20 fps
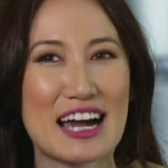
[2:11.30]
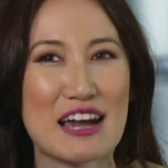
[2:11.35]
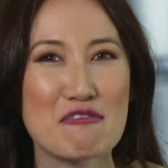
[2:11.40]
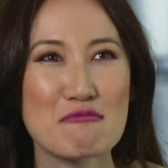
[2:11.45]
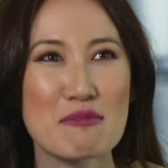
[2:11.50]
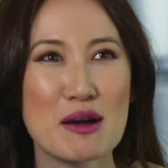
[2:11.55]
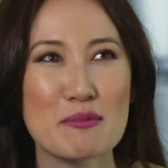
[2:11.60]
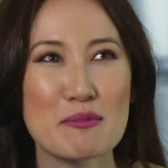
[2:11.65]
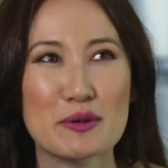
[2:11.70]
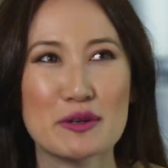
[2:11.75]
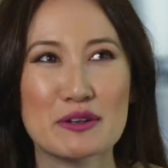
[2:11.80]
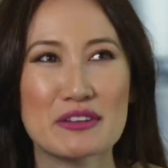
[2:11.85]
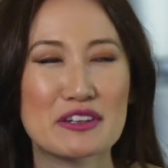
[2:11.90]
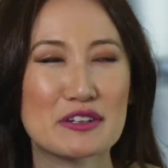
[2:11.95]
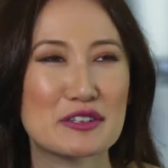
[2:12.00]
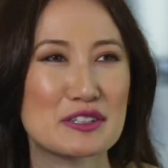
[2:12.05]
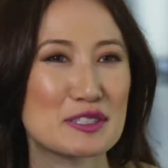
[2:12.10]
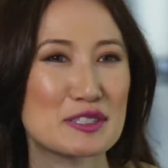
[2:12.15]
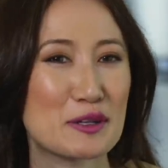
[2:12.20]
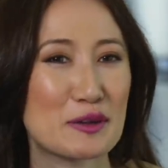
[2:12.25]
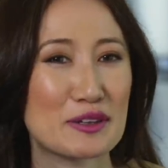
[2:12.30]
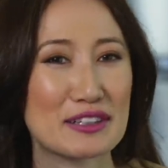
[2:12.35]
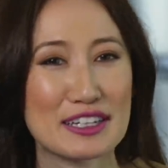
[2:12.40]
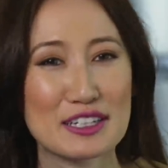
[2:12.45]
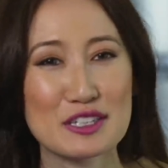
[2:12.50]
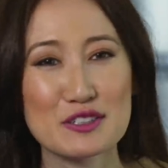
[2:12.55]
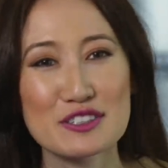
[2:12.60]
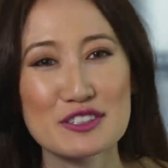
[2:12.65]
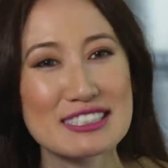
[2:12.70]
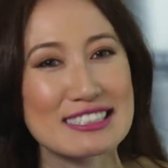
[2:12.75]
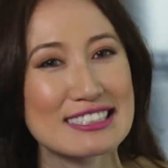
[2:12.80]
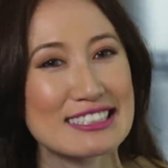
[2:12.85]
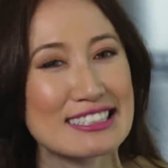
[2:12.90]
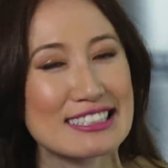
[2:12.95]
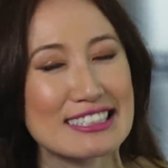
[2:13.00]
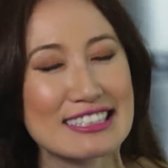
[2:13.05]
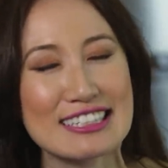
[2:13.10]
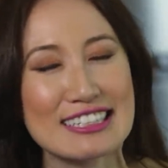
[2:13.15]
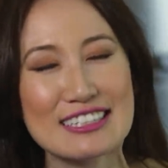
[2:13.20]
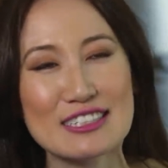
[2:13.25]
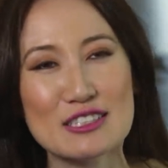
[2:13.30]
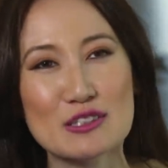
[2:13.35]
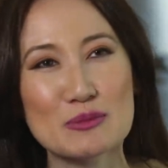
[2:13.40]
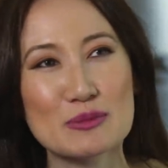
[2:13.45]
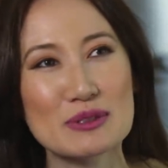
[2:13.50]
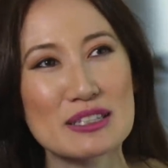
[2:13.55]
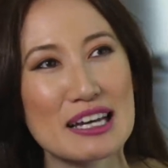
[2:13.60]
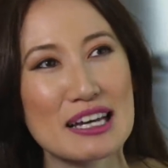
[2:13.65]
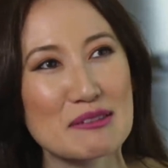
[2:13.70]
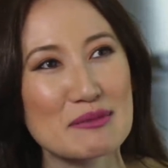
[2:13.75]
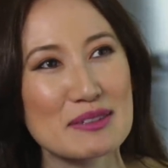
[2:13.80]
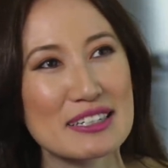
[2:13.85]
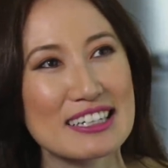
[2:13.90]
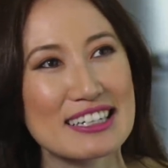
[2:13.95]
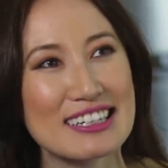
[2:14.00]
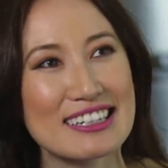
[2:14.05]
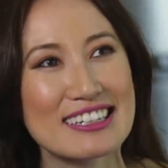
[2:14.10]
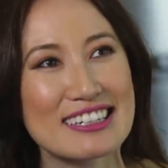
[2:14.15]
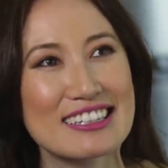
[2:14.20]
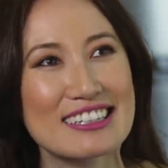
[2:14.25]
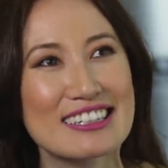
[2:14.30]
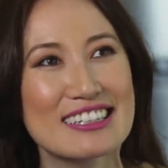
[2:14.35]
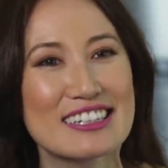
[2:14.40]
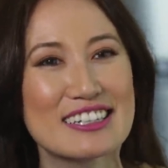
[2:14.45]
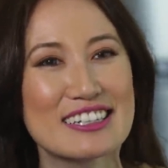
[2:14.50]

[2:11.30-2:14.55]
I remember there was no electricity, no plumbing,